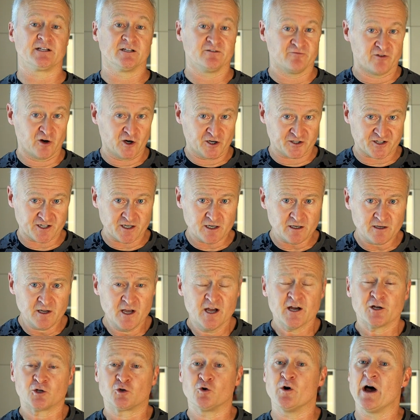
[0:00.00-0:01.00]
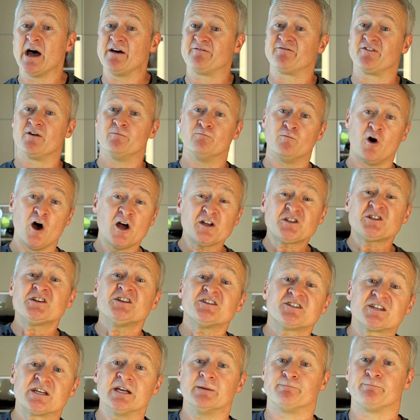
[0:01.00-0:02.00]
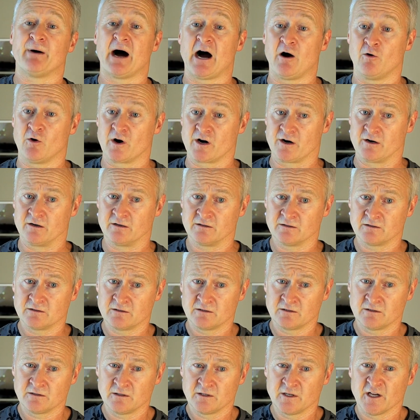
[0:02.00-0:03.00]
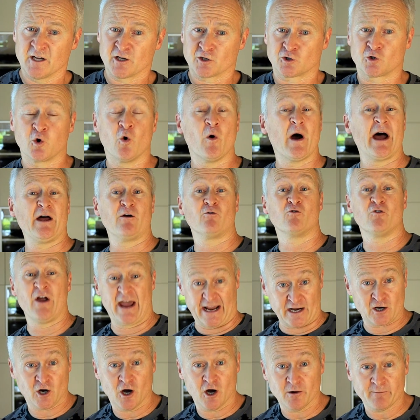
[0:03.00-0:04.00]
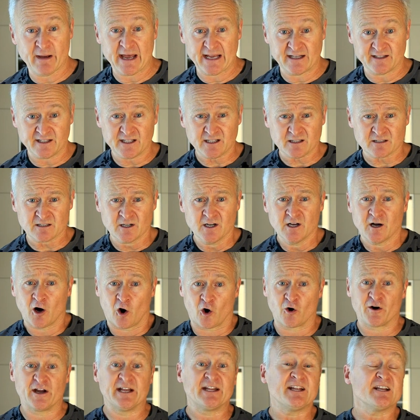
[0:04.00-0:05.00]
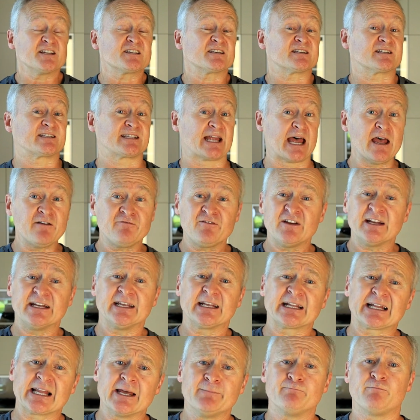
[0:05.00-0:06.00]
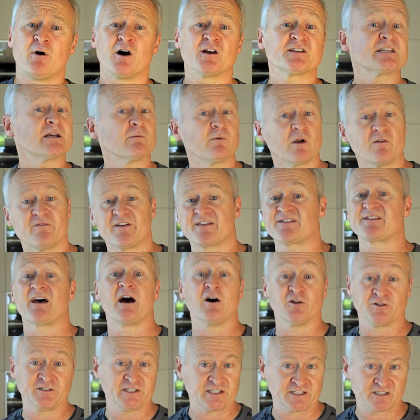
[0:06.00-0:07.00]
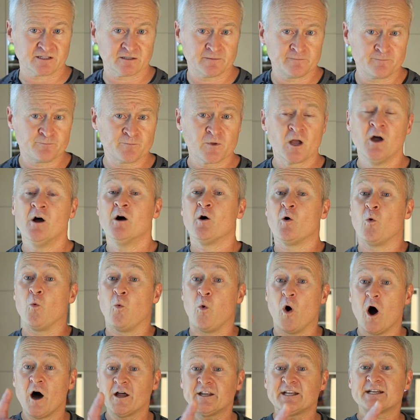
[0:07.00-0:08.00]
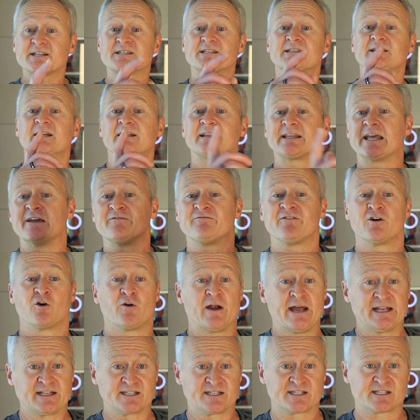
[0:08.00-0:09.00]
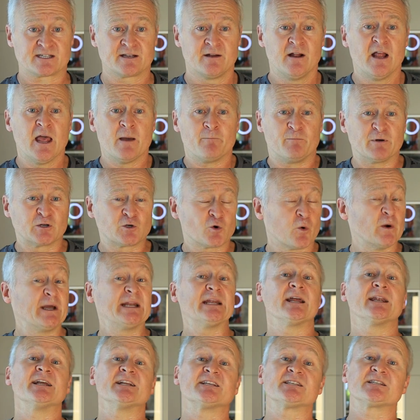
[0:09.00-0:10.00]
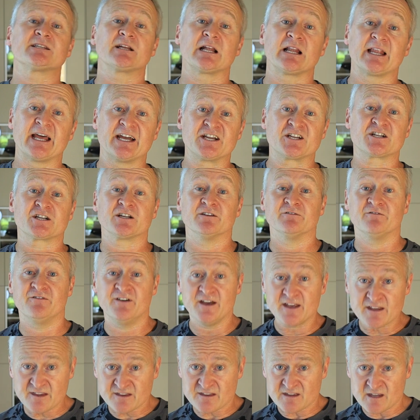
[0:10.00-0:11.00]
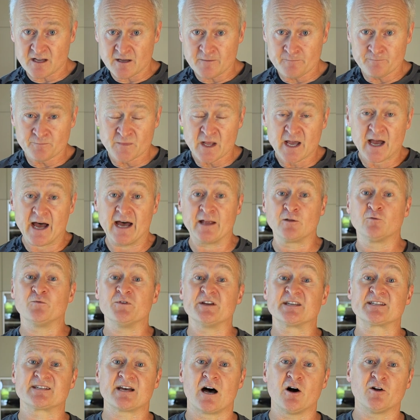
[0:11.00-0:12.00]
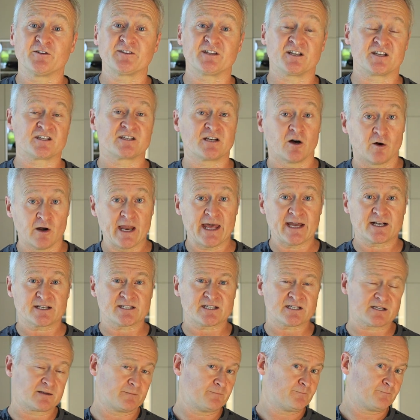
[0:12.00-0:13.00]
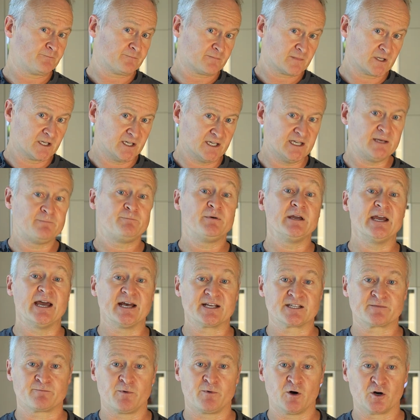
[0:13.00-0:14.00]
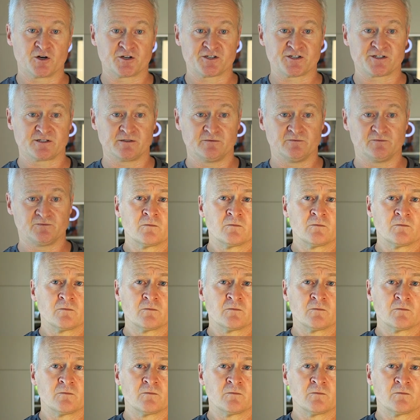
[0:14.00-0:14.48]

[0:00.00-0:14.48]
inverter to have emergency power? Do I recommend it, or it is definitely possible without it? What is the difference between an installation with and without the Solax EPS-box?